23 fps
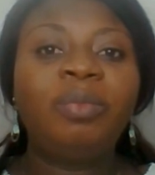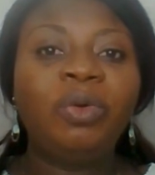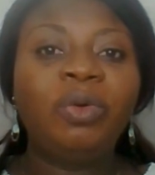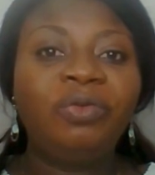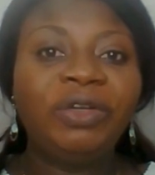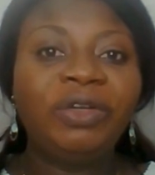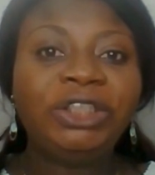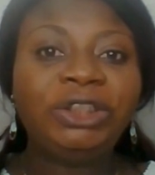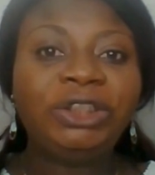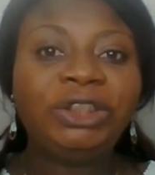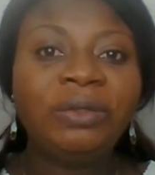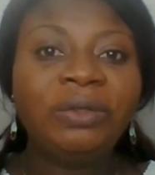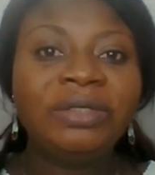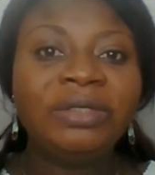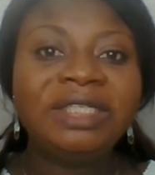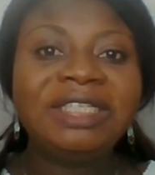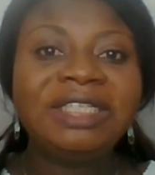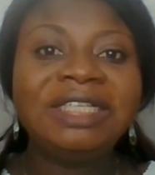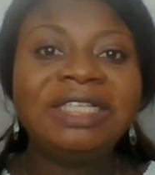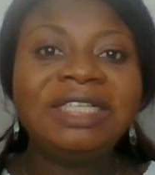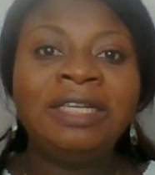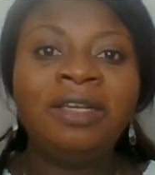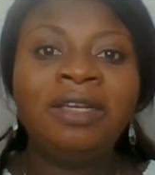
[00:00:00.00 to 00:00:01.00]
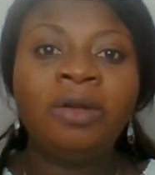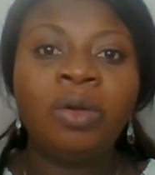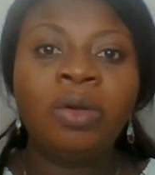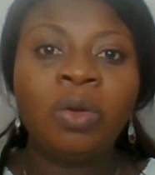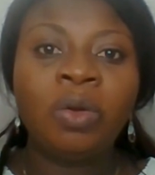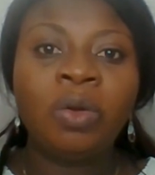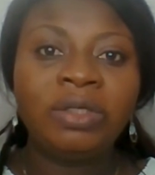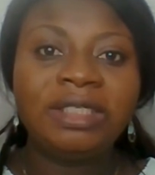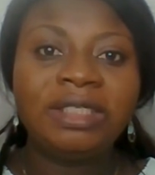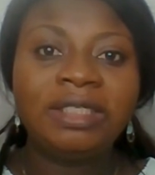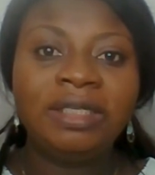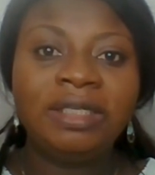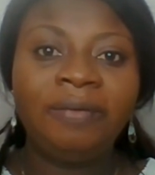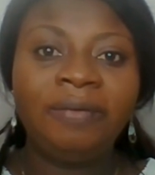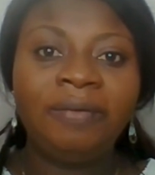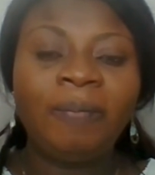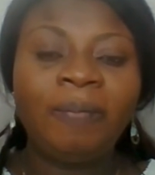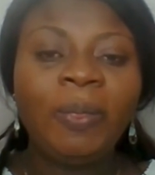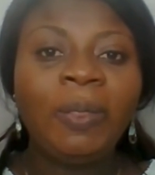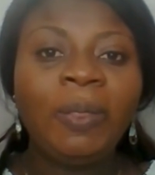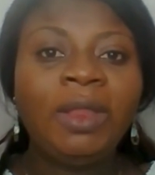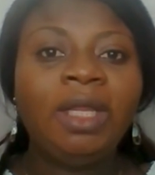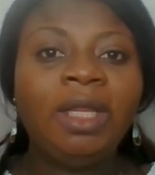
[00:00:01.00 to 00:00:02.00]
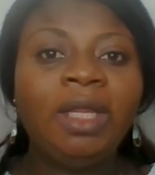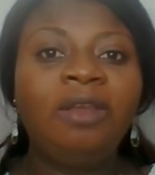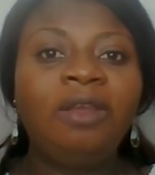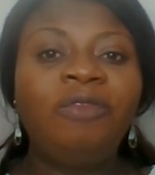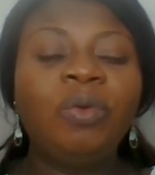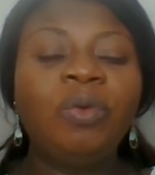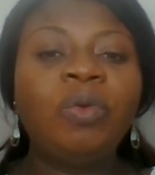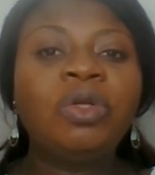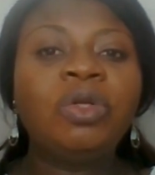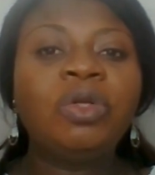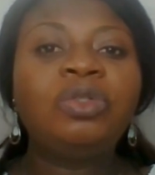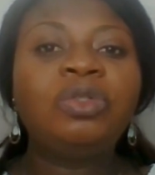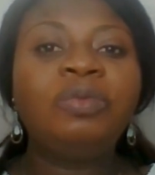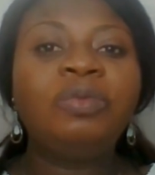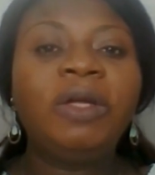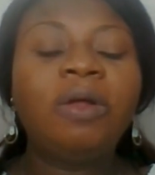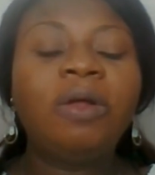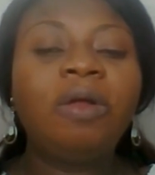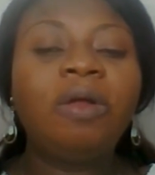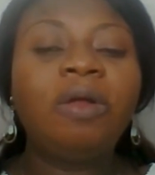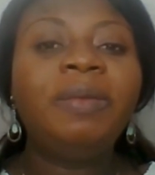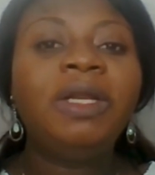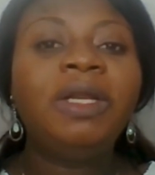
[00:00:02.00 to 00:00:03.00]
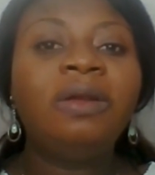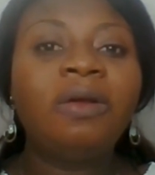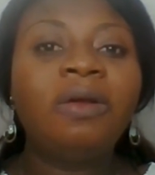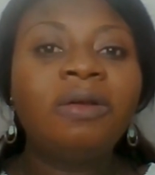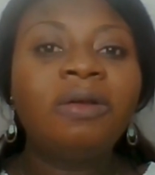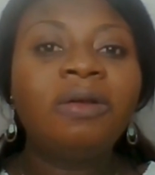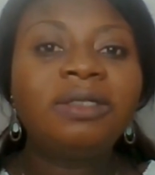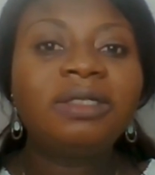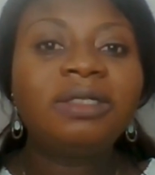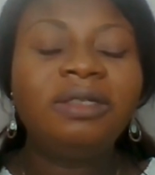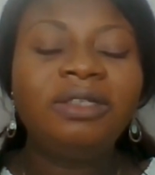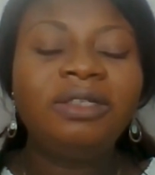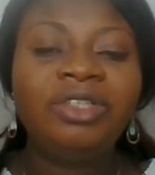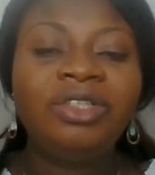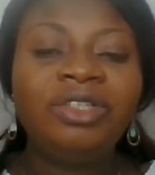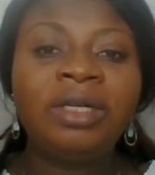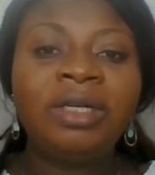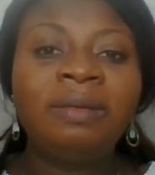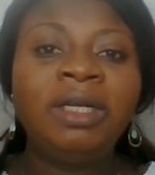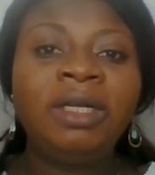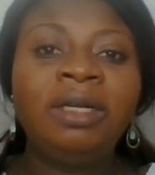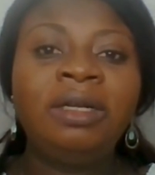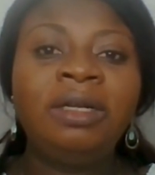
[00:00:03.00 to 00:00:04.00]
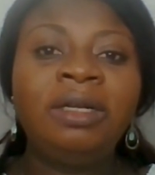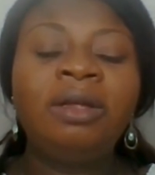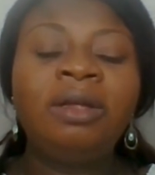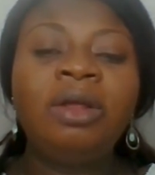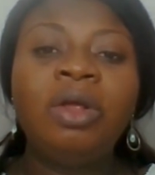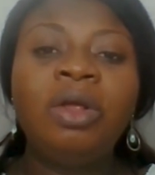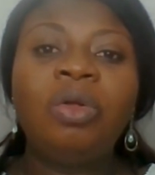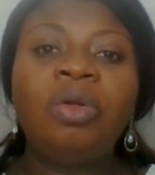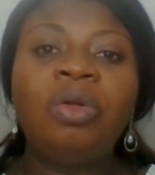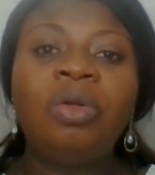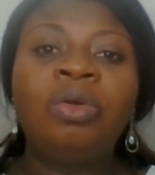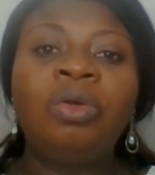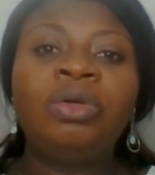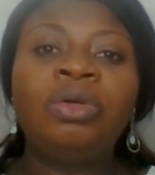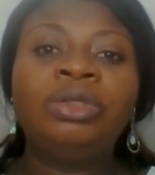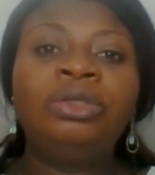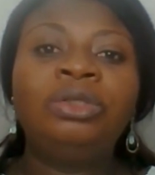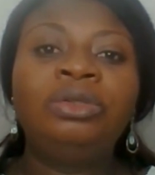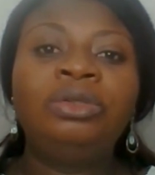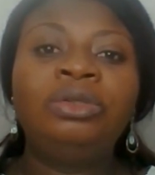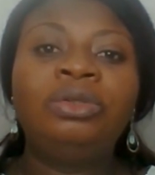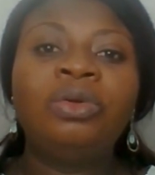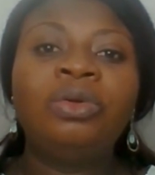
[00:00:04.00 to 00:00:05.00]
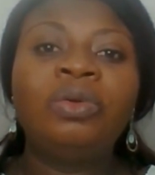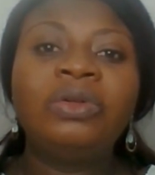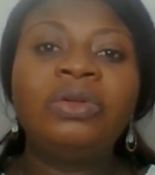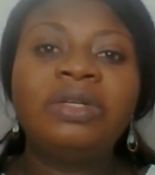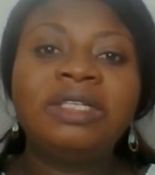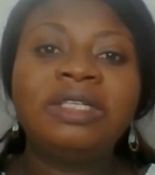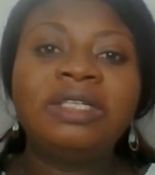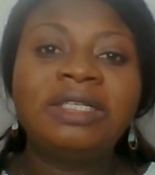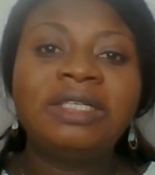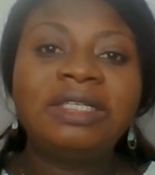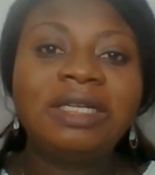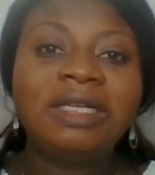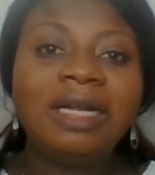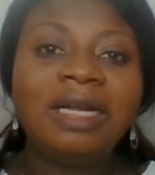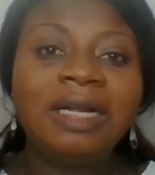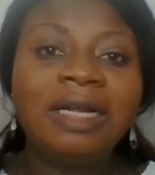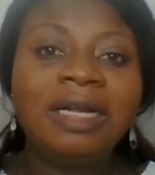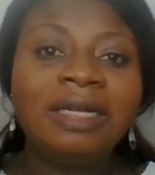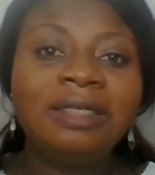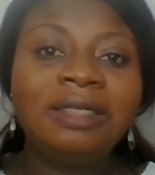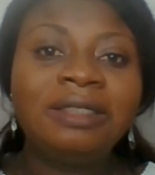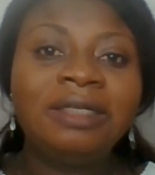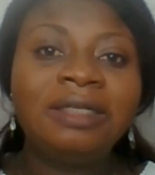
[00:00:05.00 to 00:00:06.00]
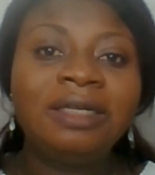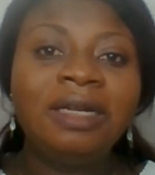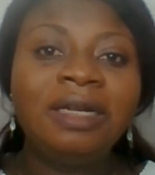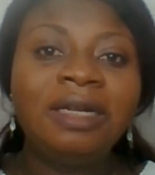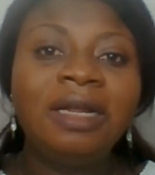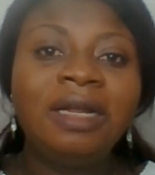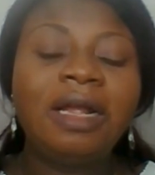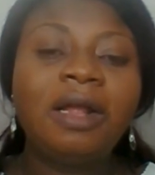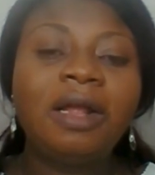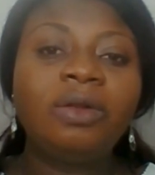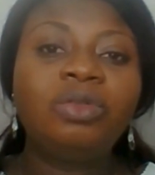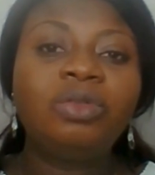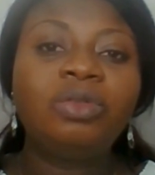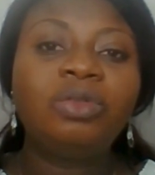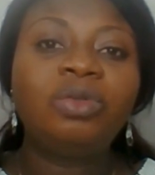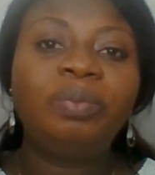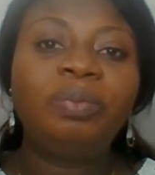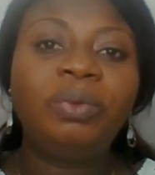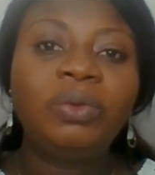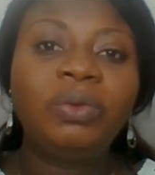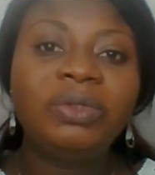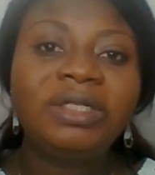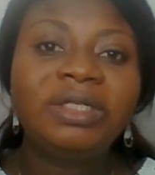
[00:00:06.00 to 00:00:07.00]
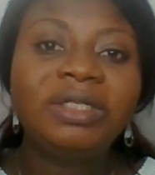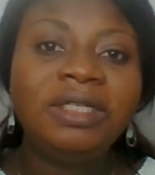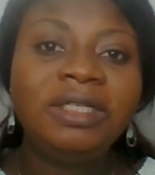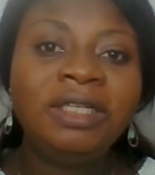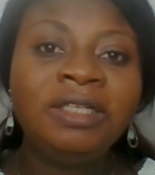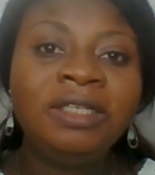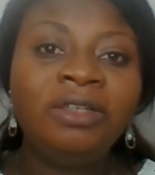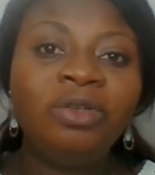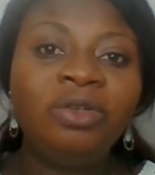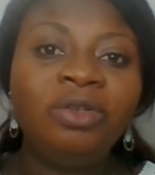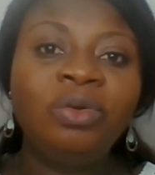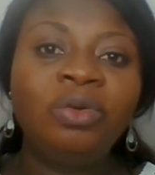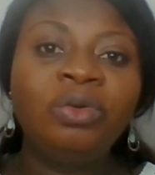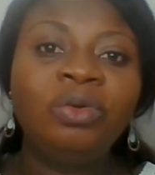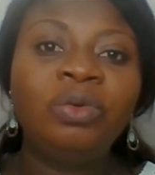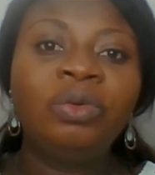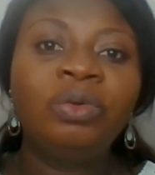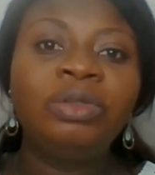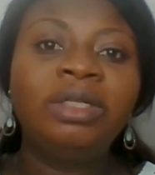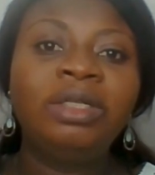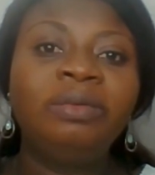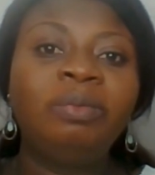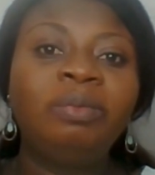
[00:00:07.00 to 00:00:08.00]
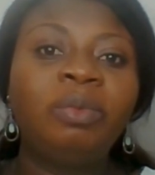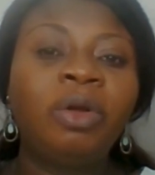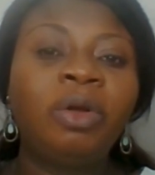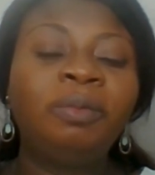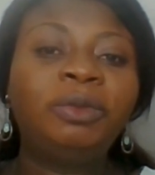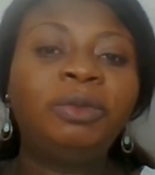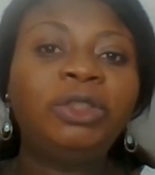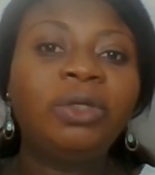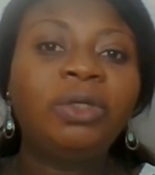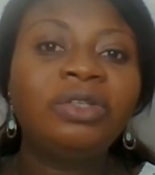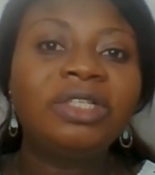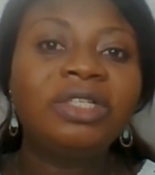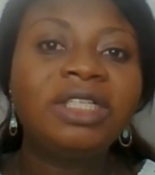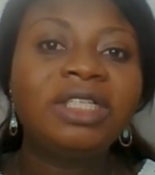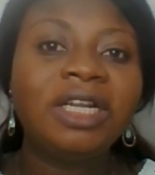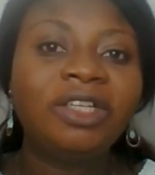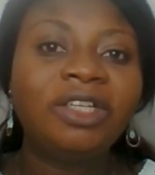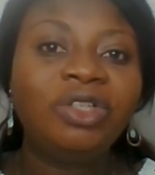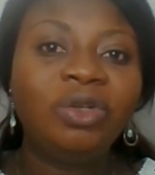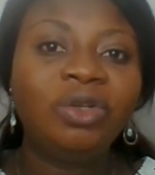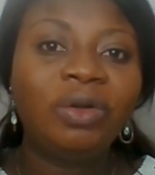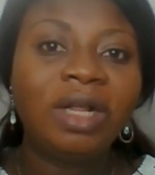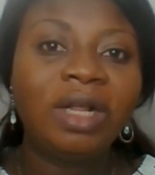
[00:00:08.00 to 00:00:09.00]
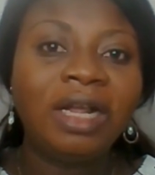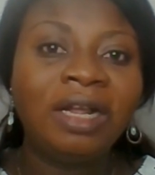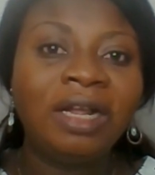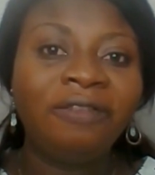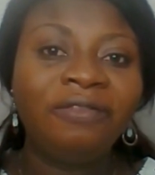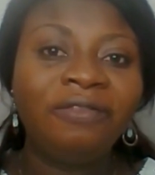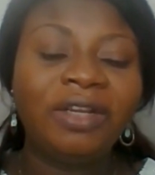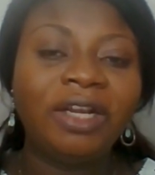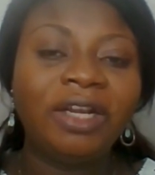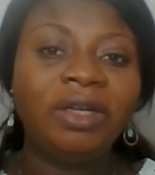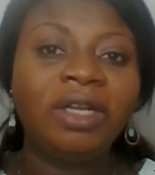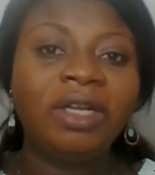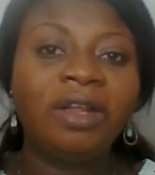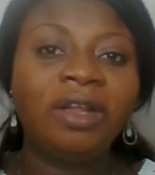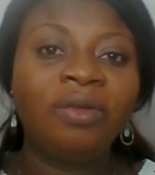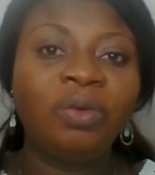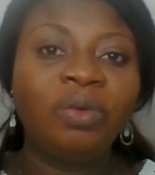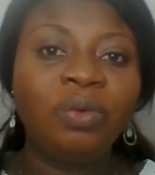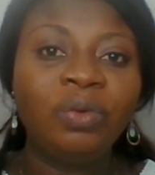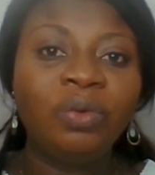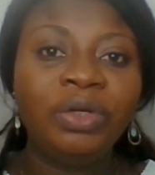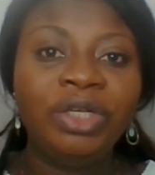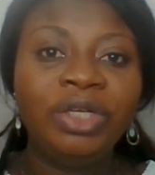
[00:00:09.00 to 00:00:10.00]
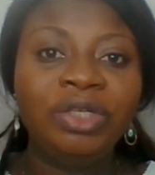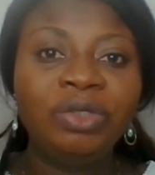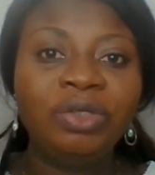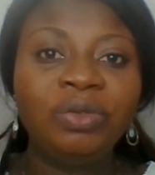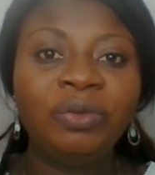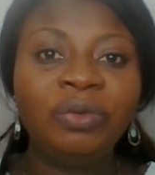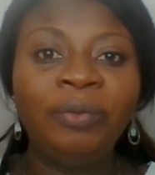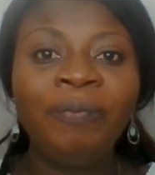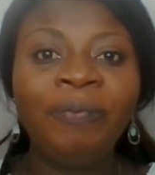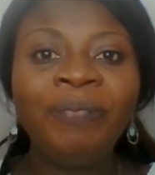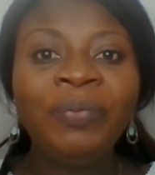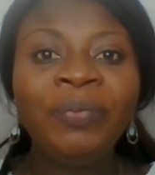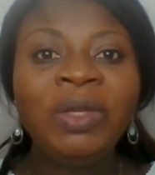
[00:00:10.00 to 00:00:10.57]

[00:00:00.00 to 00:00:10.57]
professions in nursing. If you want to become a nurse in Germany, or you don't understand how to proceed, you don't know the options that you have that you can go into,